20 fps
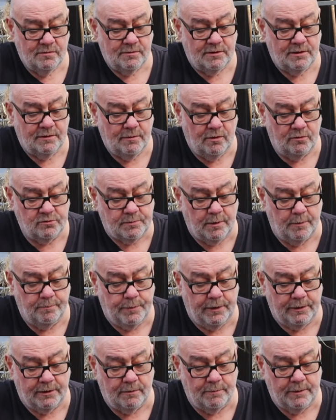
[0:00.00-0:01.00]
It's a
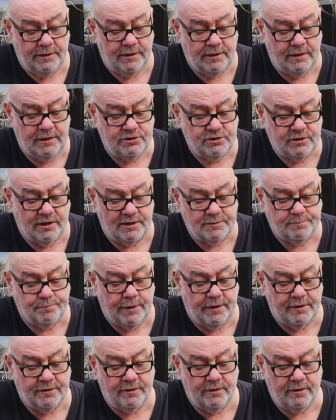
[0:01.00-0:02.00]
bit bigger, make it easier, that's
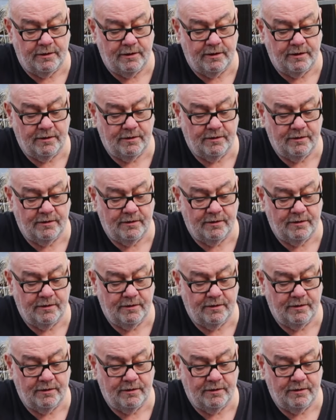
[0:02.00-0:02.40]
better.